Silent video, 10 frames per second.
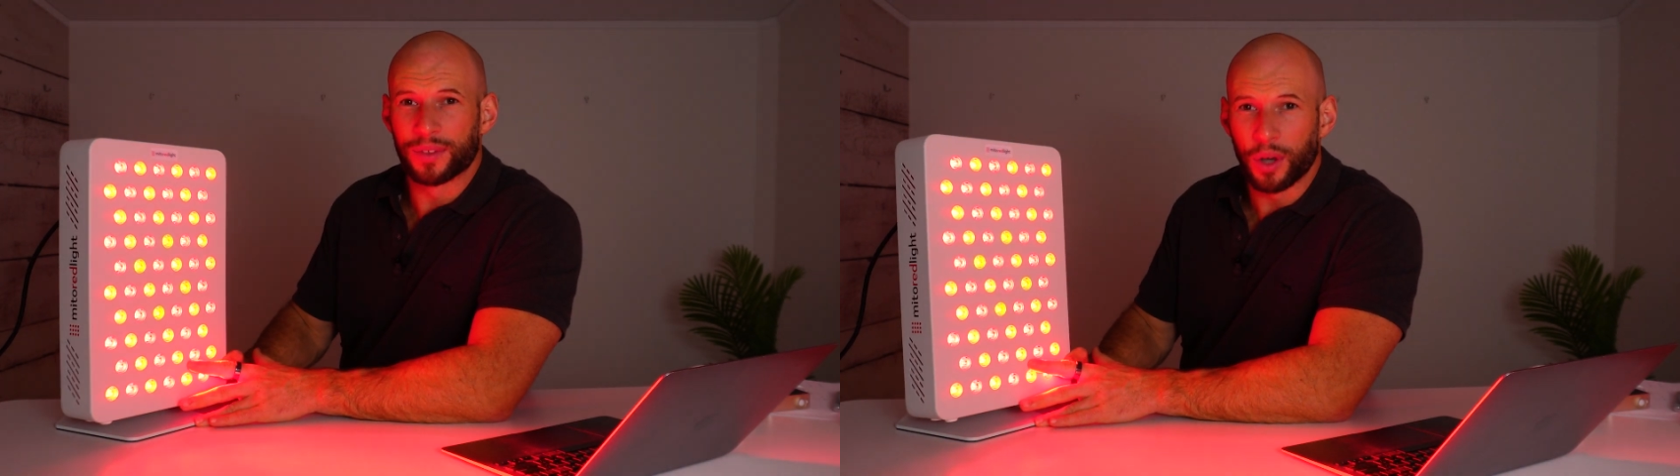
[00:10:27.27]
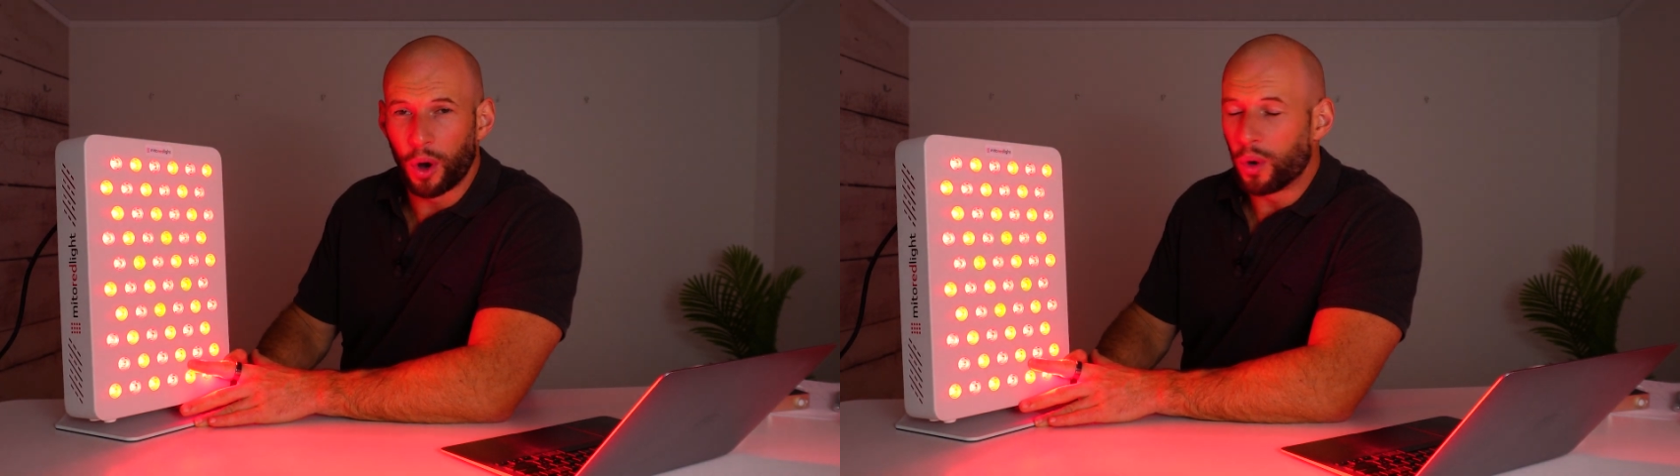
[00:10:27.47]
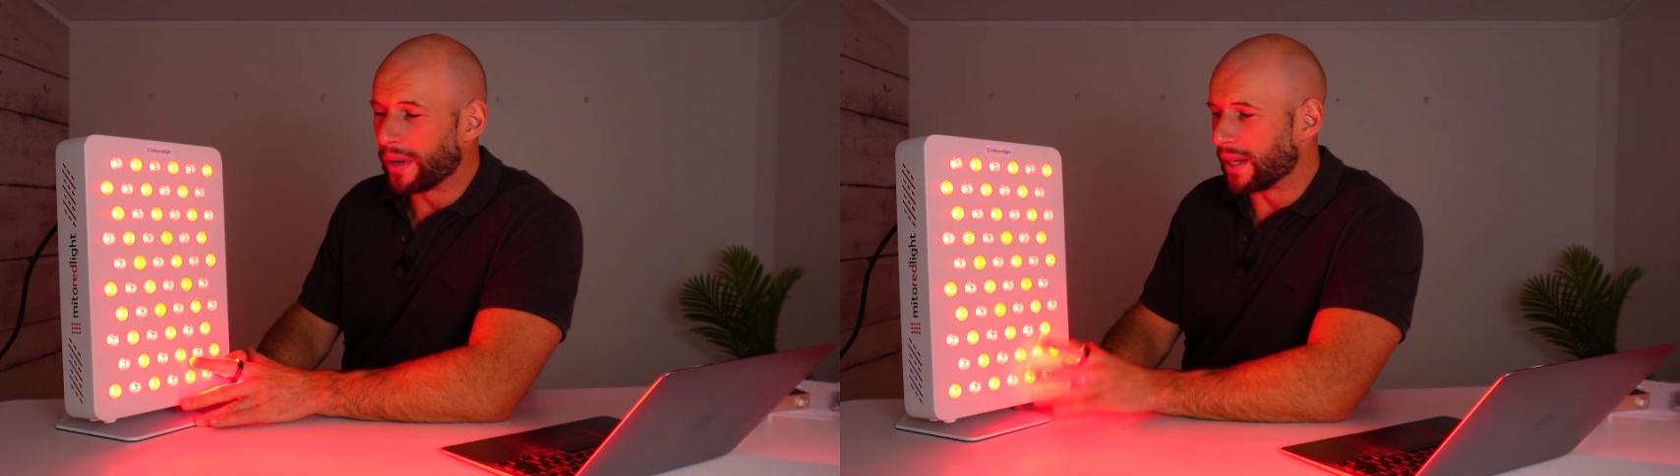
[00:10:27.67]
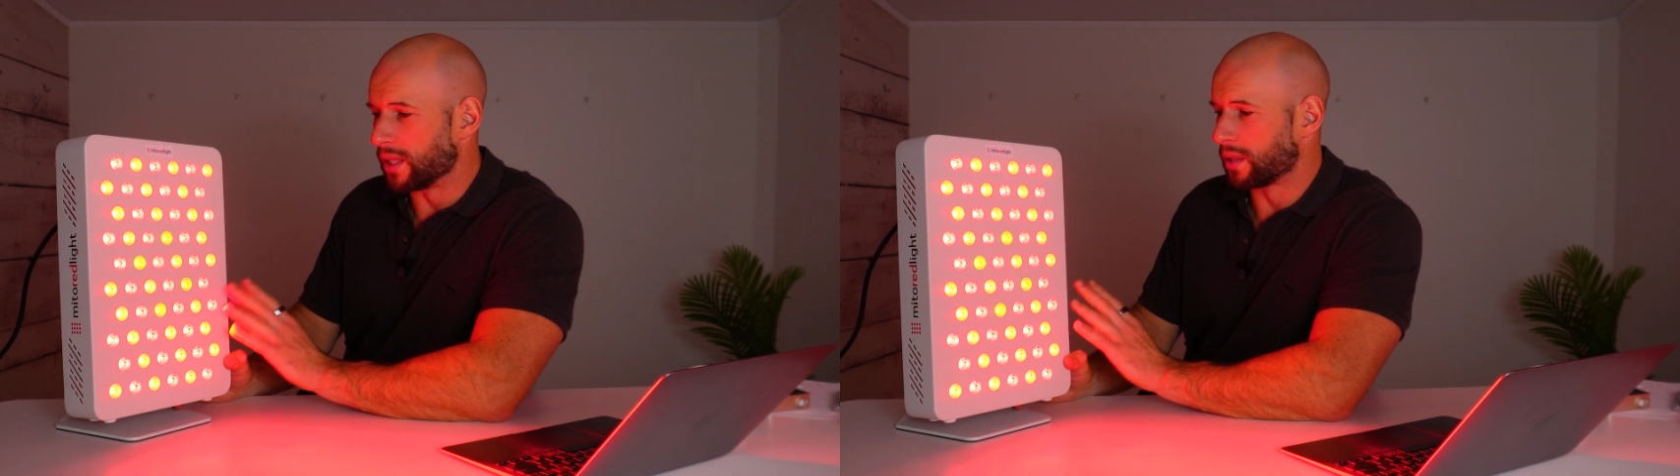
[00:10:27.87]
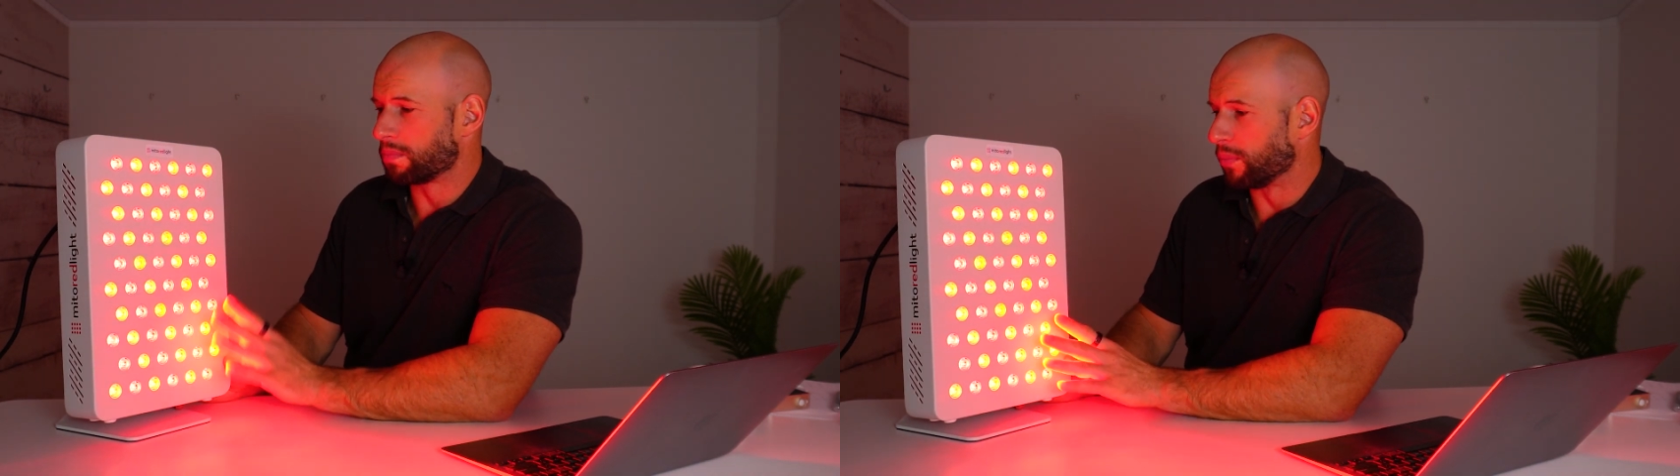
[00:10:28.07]
goal
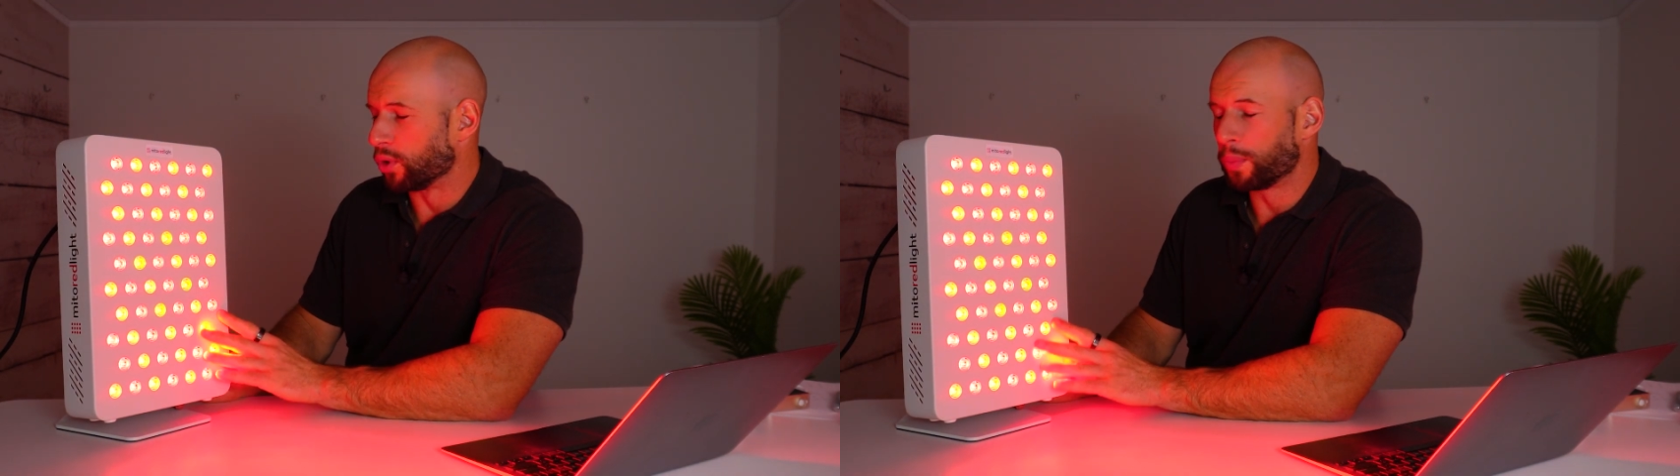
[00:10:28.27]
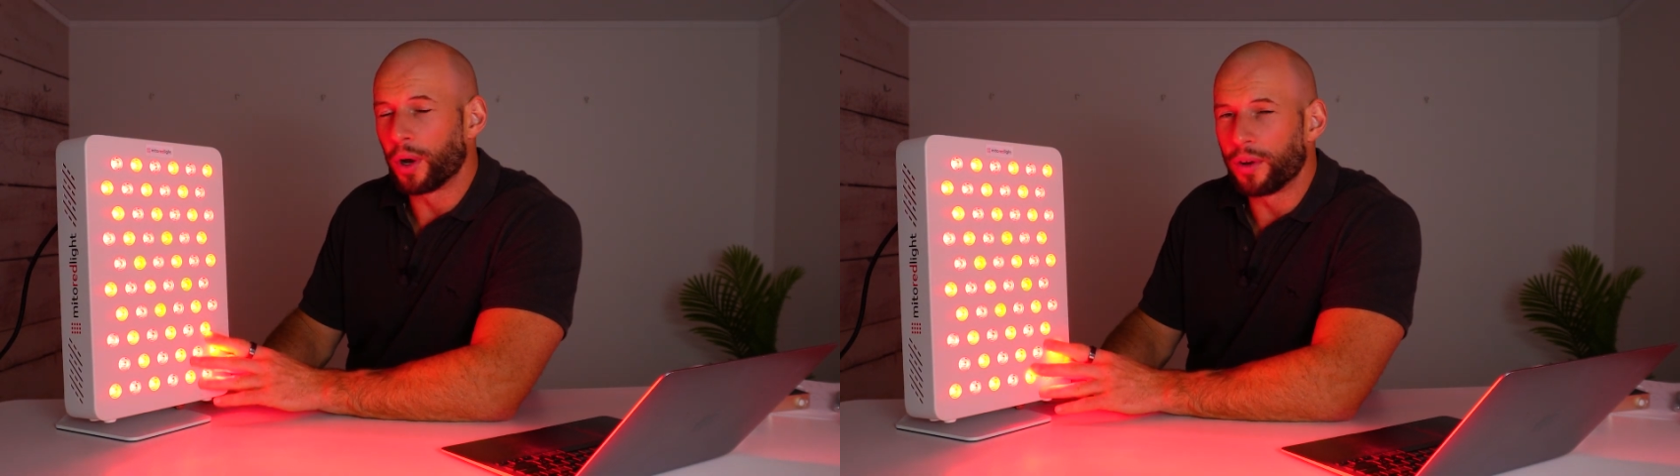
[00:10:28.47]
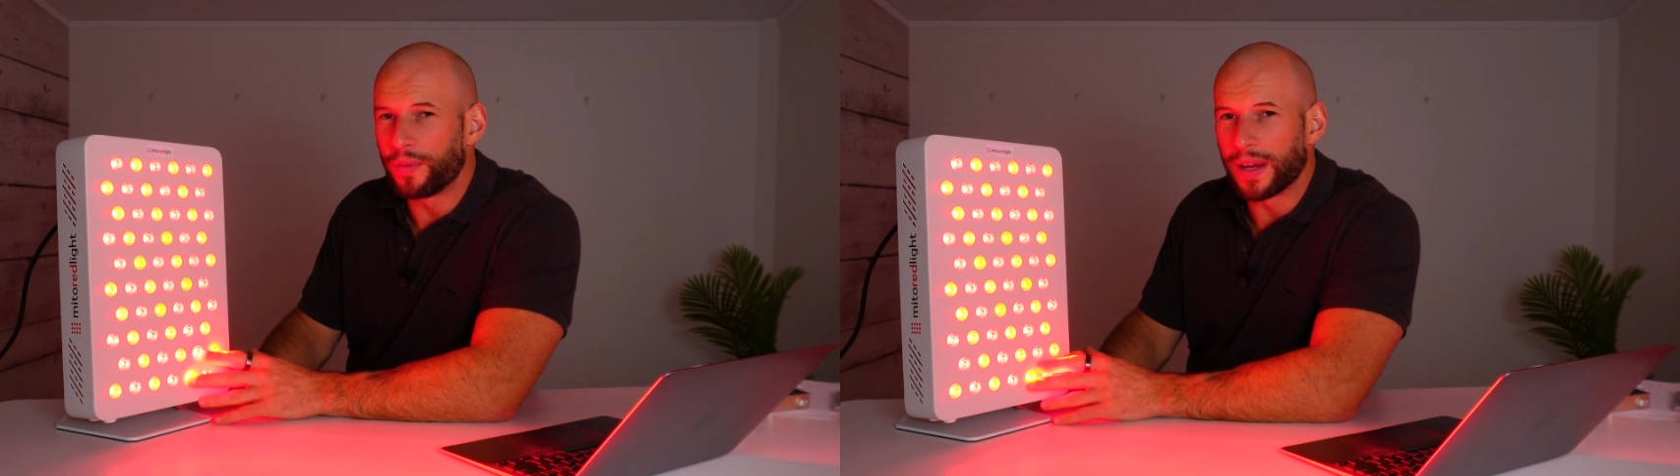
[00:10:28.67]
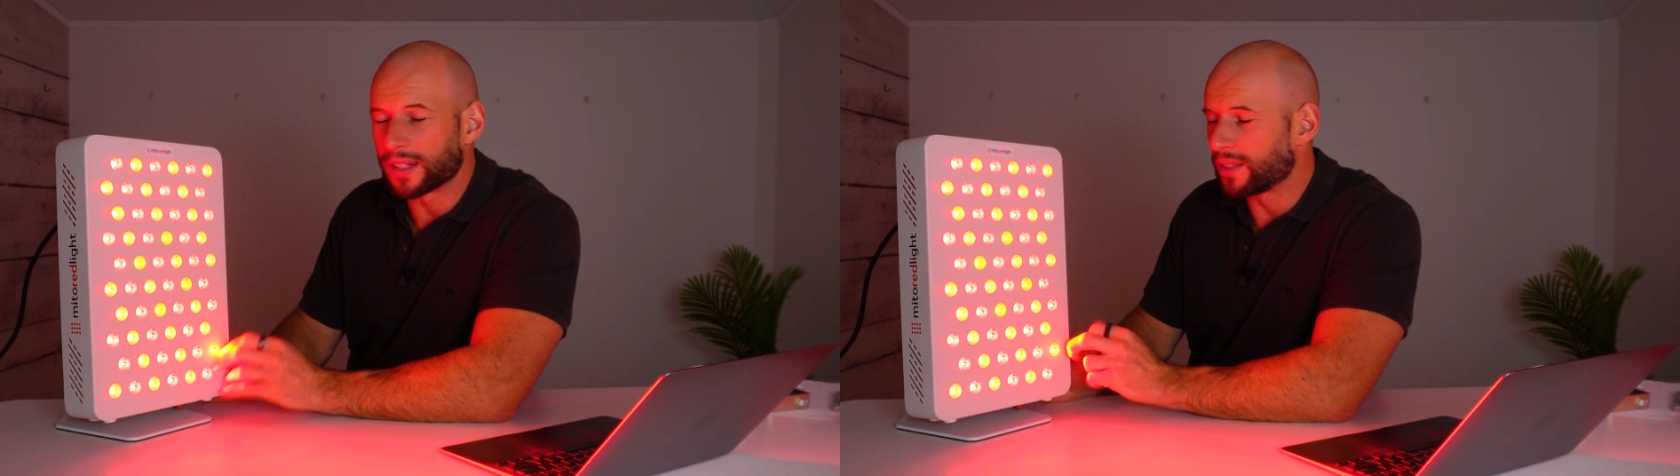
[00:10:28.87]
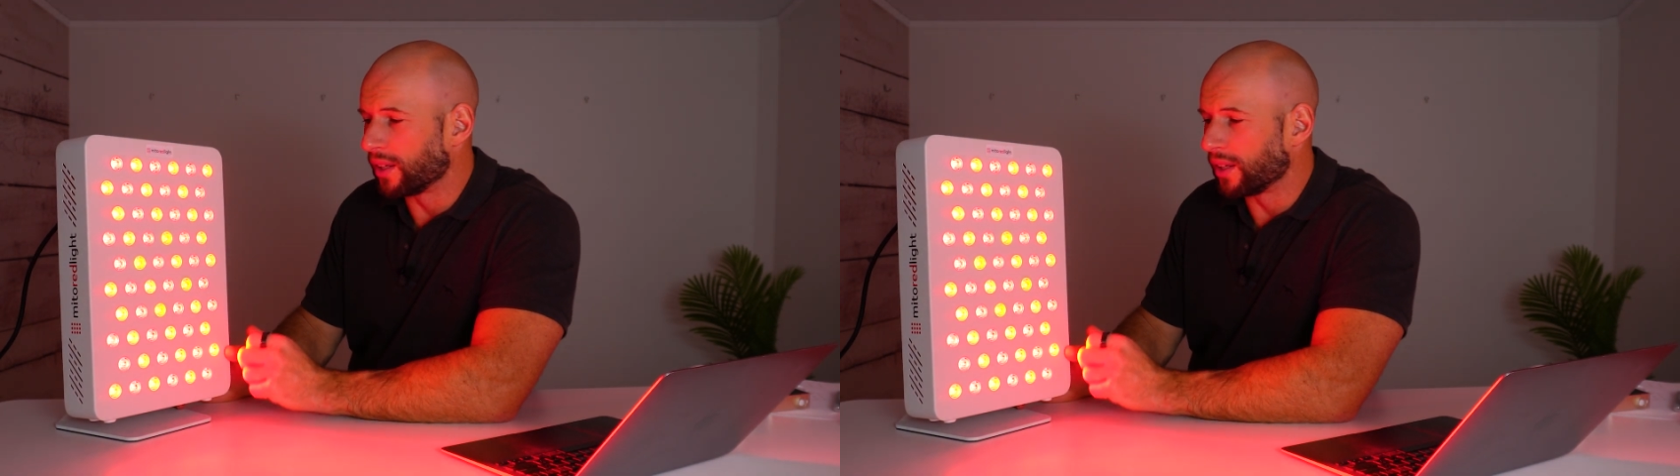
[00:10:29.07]
is, is perfect.